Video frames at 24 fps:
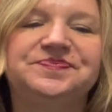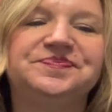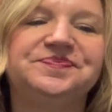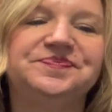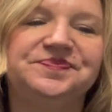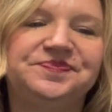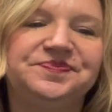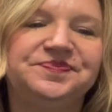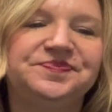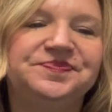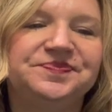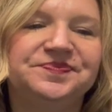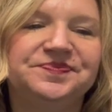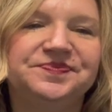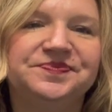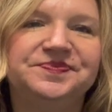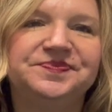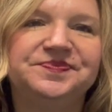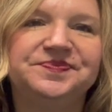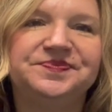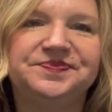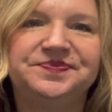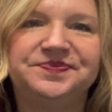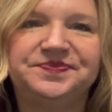
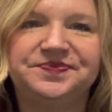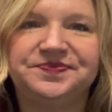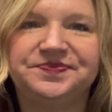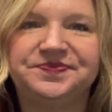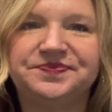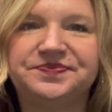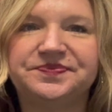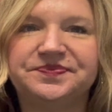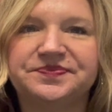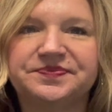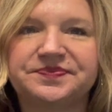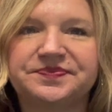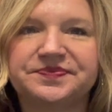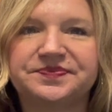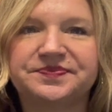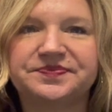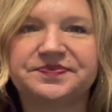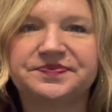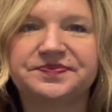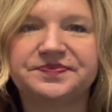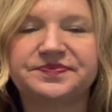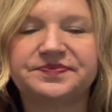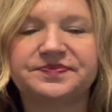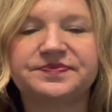
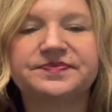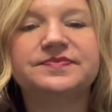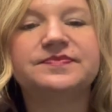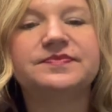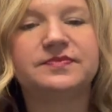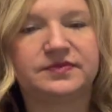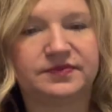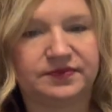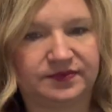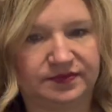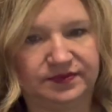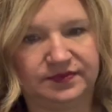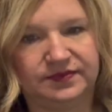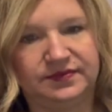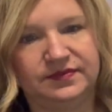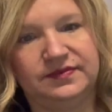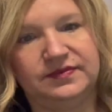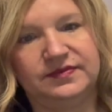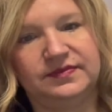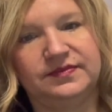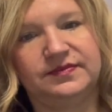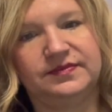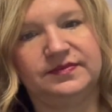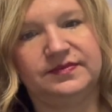
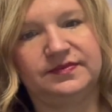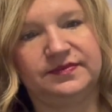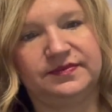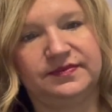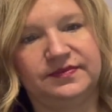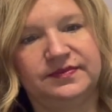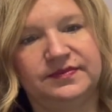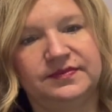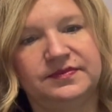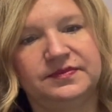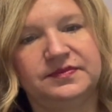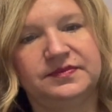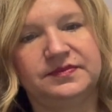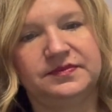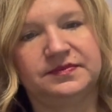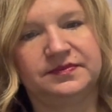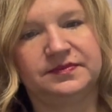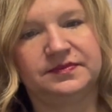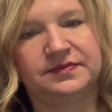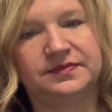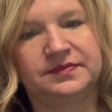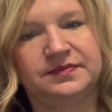(silent)